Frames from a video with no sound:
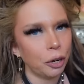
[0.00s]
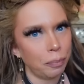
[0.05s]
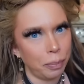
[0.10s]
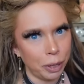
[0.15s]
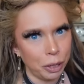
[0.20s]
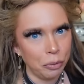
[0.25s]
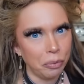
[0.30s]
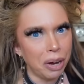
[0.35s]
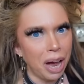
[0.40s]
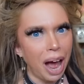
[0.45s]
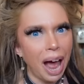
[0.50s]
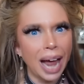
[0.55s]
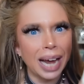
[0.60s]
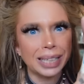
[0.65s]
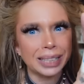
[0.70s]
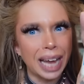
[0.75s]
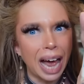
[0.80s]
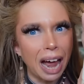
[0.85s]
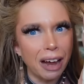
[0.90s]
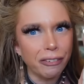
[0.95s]
But you
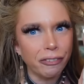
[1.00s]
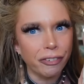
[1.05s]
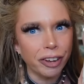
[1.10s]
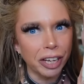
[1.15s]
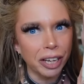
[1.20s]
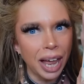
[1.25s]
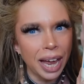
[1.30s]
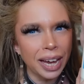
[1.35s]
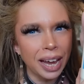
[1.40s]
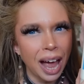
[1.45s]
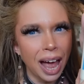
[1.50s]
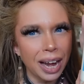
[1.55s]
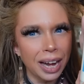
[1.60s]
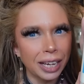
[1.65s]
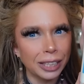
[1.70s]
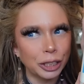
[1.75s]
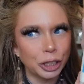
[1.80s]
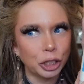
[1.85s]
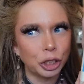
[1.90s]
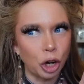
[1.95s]
guys, I feel like kind
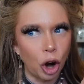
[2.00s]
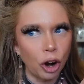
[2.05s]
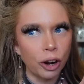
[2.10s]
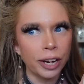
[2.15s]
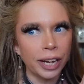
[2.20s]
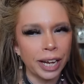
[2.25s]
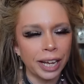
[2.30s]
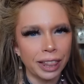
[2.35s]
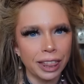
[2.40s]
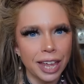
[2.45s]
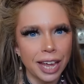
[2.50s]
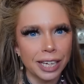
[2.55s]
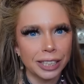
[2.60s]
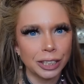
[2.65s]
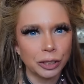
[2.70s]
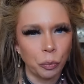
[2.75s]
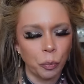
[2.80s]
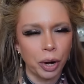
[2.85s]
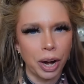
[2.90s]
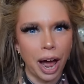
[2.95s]
of starting
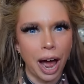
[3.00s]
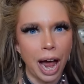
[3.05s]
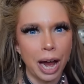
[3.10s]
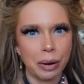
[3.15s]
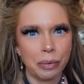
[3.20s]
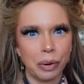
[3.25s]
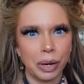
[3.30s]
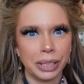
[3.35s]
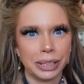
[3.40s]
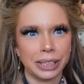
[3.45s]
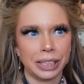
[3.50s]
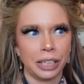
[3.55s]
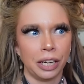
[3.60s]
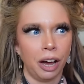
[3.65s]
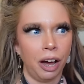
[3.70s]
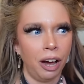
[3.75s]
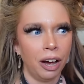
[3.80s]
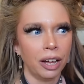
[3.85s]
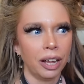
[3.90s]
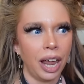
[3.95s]
this when I was
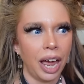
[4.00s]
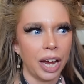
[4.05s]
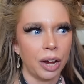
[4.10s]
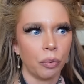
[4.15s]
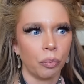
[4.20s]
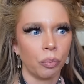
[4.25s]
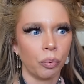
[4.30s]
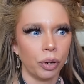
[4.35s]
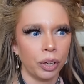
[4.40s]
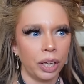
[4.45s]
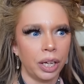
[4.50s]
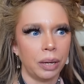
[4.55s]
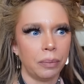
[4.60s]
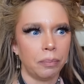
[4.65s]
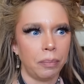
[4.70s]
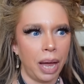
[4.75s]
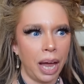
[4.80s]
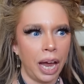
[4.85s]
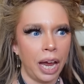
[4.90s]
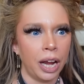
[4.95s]
young, like really
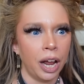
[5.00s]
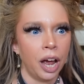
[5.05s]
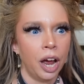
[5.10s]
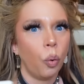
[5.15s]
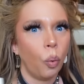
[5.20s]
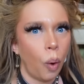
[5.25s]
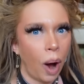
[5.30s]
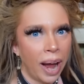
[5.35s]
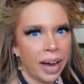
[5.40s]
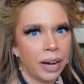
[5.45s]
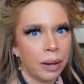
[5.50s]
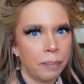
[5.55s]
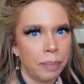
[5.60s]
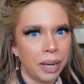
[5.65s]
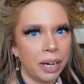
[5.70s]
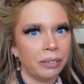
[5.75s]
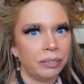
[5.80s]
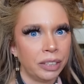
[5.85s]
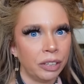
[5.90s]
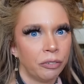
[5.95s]
made quite a
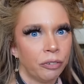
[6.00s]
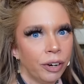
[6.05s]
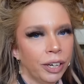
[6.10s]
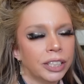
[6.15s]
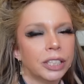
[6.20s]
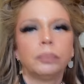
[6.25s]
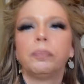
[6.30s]
bit of difference.